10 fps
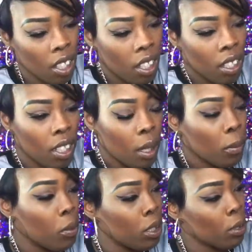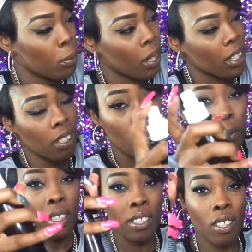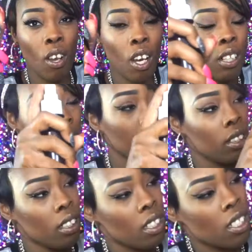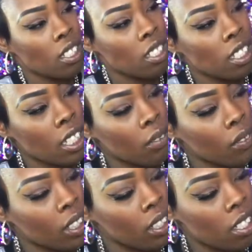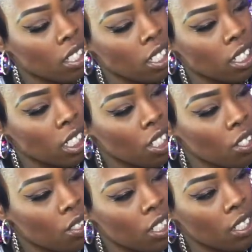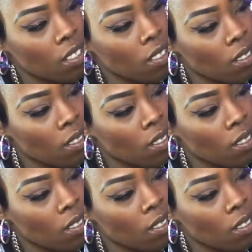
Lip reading: And then I'm going to spray some of this Argan leave-in conditioner on it.